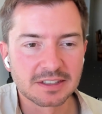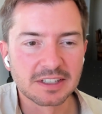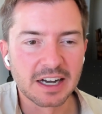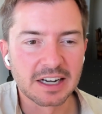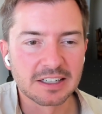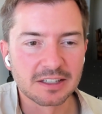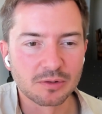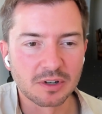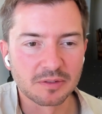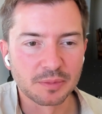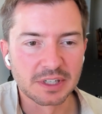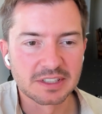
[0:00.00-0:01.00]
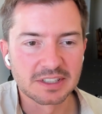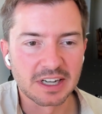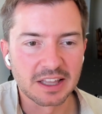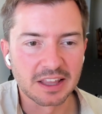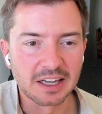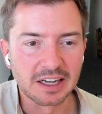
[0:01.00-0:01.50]
9 to 12 months,
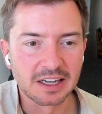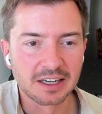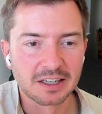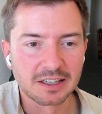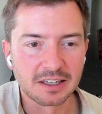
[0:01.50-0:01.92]
I think.